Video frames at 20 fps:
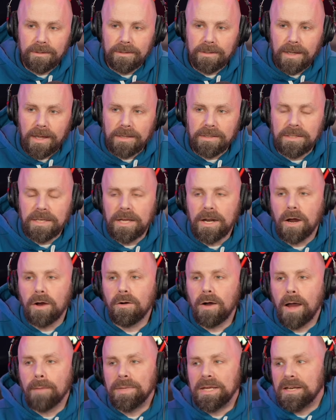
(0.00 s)
you know,
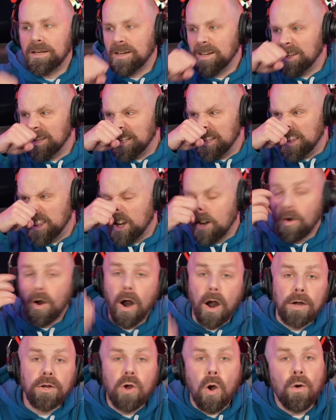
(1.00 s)
I mean, there
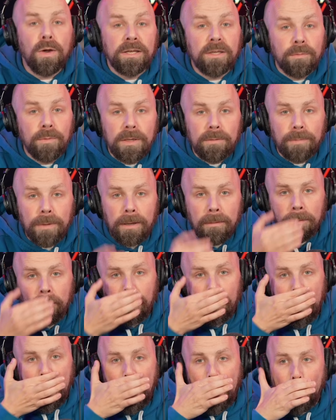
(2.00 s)
are going to be people
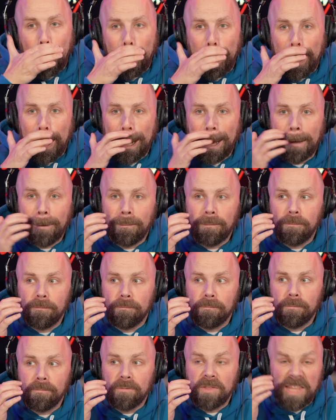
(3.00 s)
there
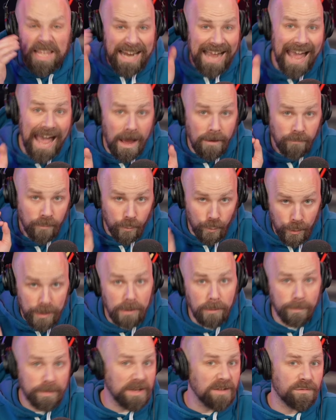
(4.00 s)
that have
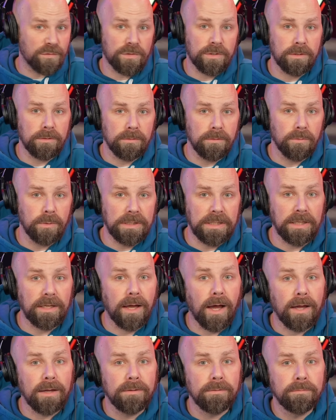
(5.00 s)
real beefs with the
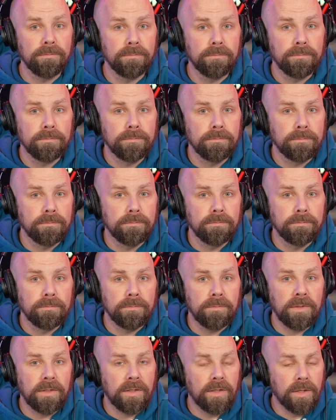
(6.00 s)
guy.
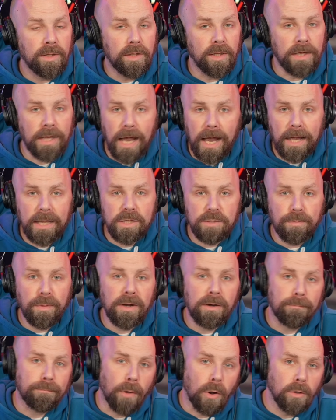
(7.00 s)
The guy has been
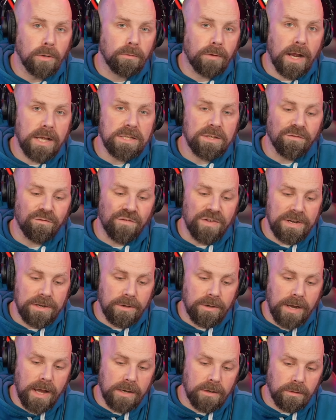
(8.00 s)
a polarizing figure
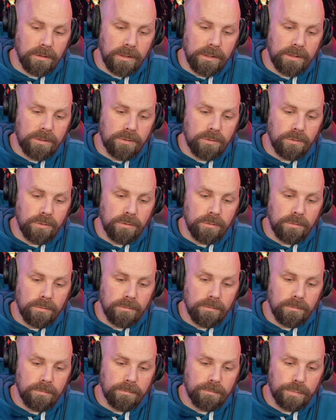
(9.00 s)
not only to
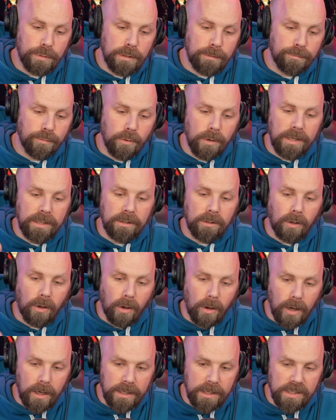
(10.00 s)
people in the
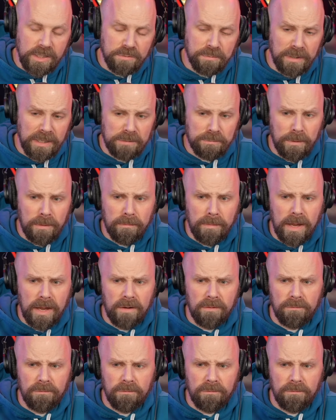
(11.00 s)
audience, but it's been made